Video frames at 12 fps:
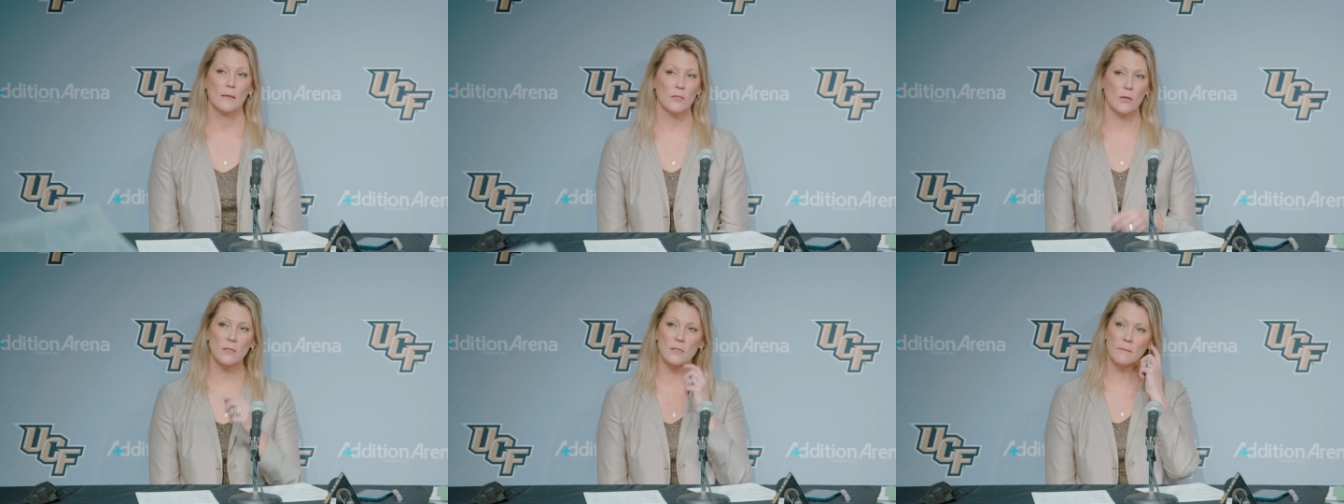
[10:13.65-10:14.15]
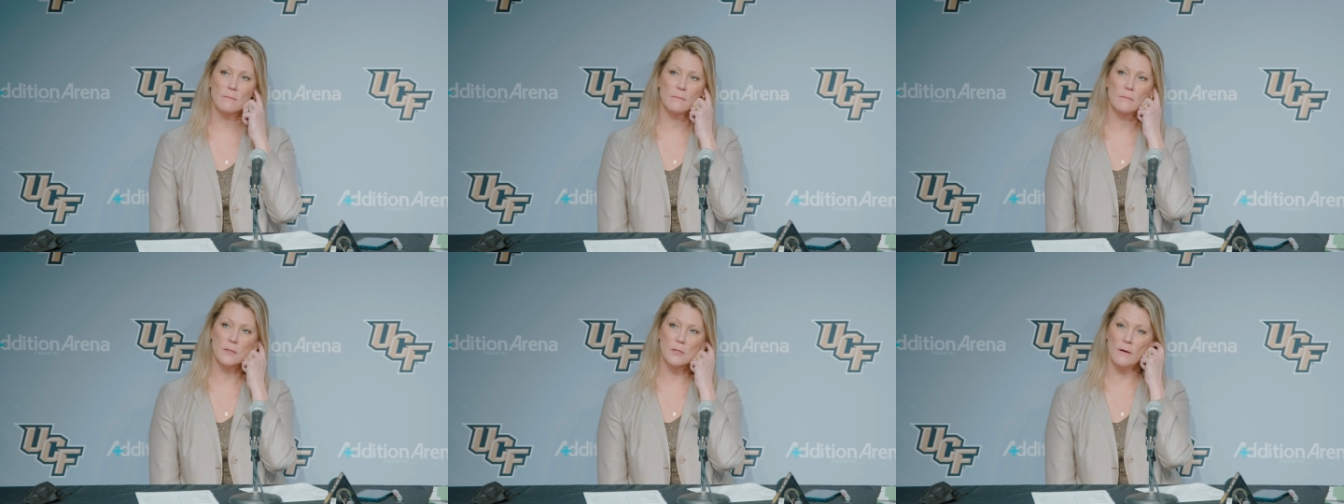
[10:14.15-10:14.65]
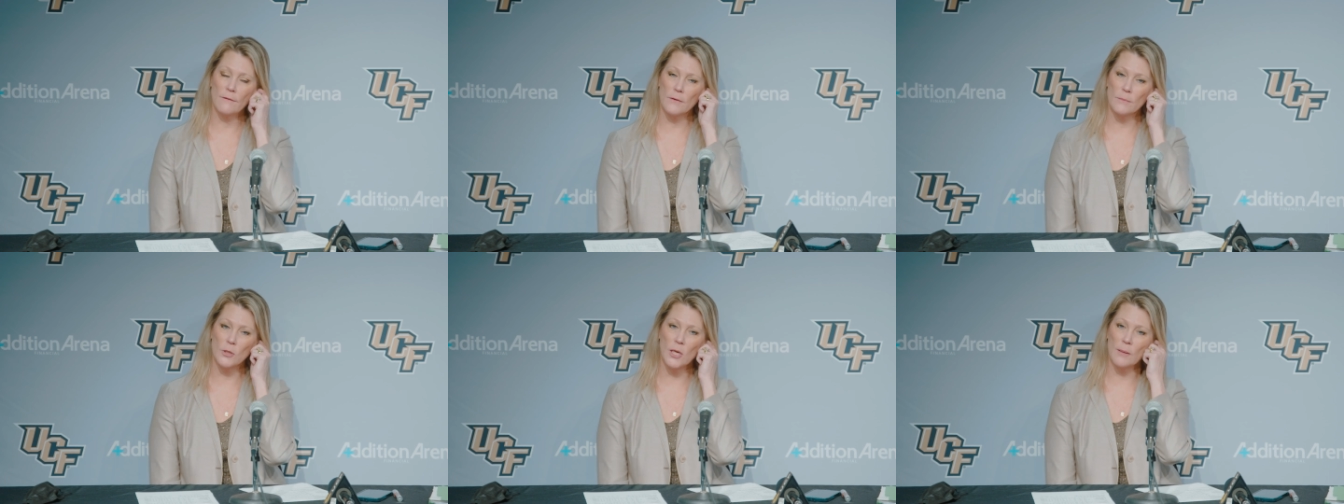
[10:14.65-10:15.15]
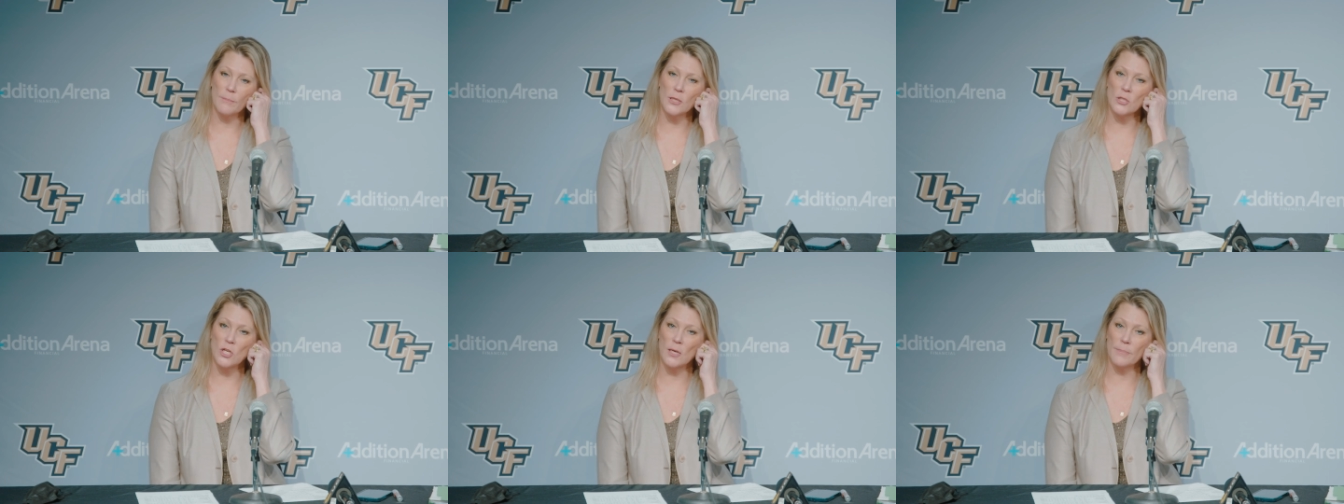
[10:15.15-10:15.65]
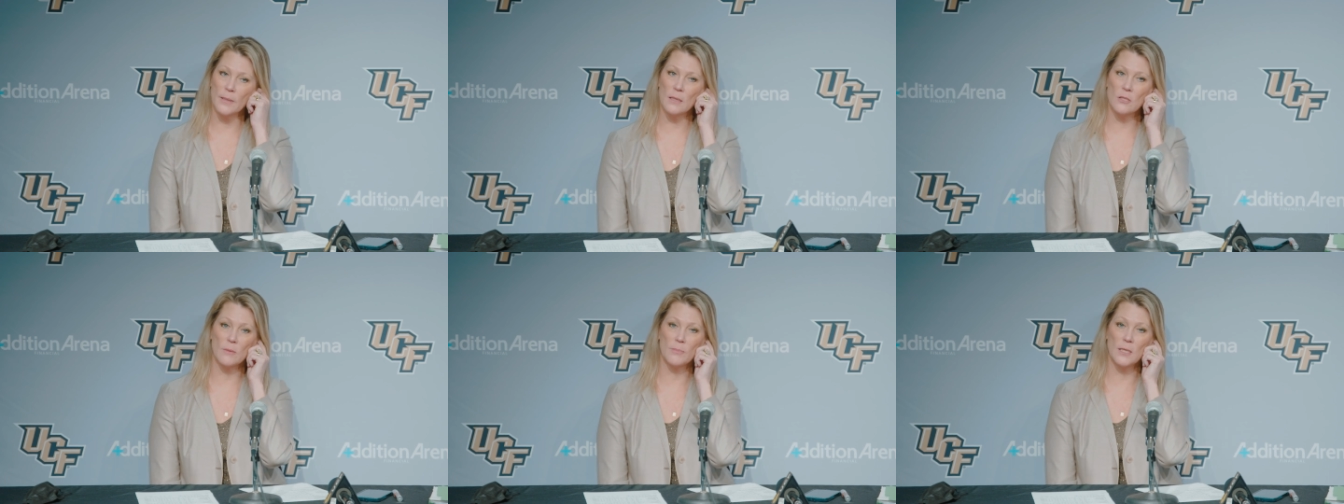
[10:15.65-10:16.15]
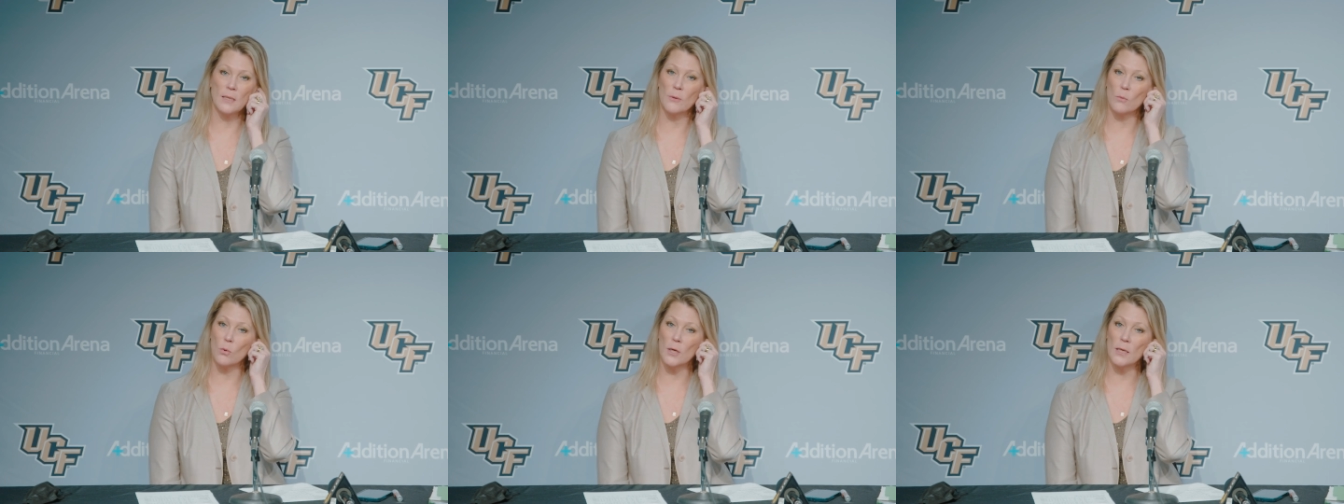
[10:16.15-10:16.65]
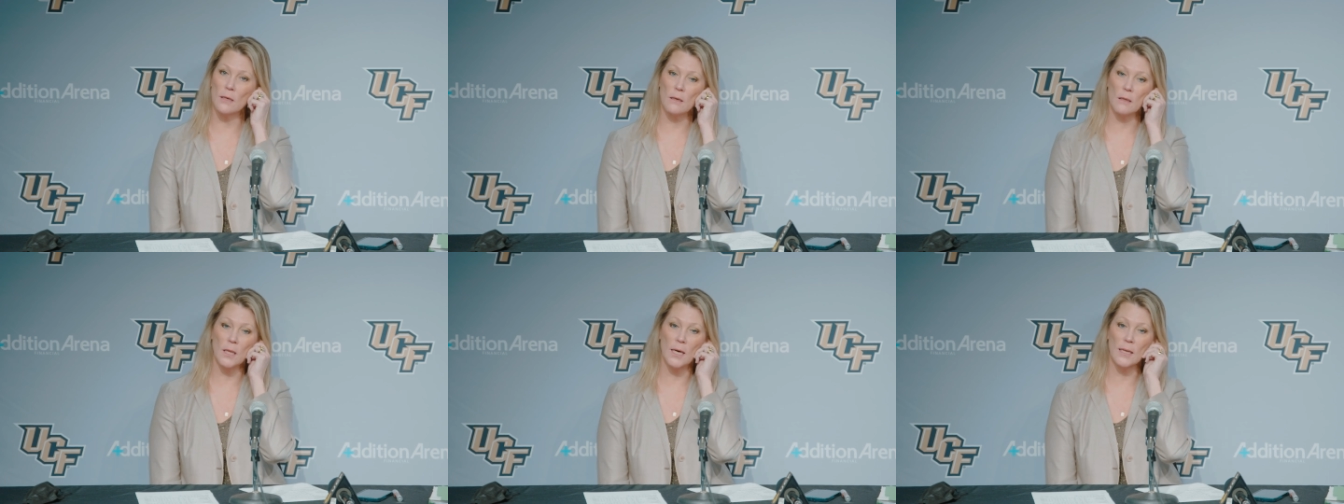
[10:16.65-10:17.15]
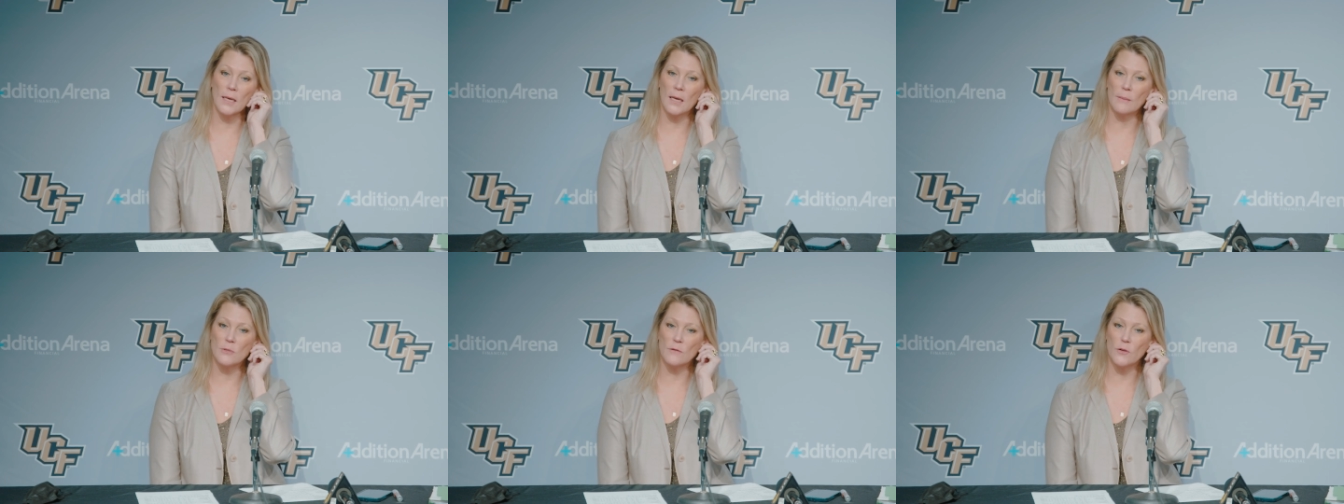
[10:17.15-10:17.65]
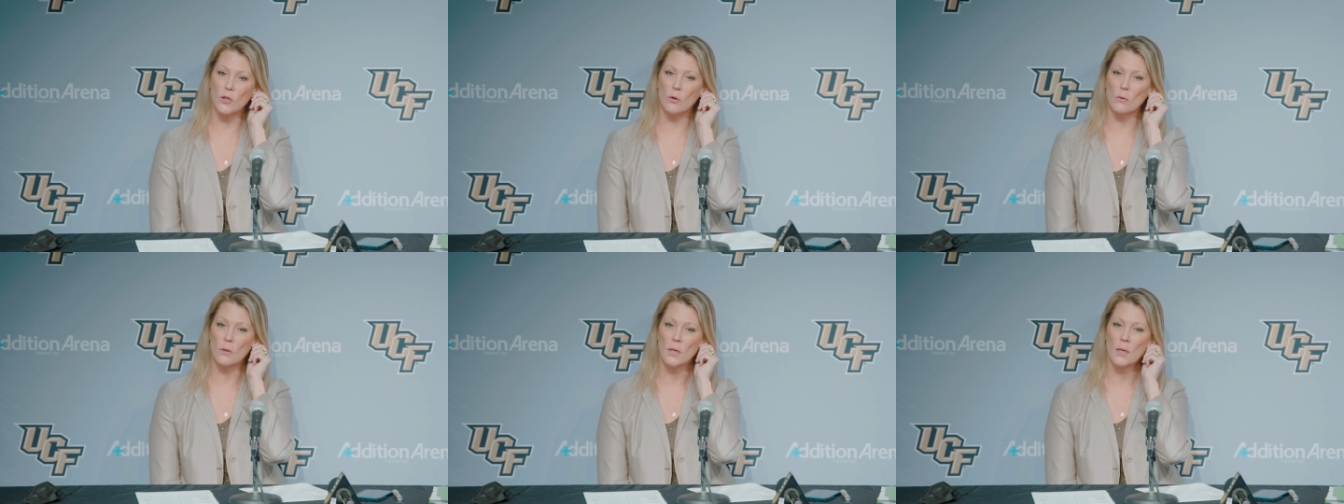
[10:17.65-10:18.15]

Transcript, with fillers: It's awesome. It's awesome. You can't be a championship team and win a lot of games if you don't.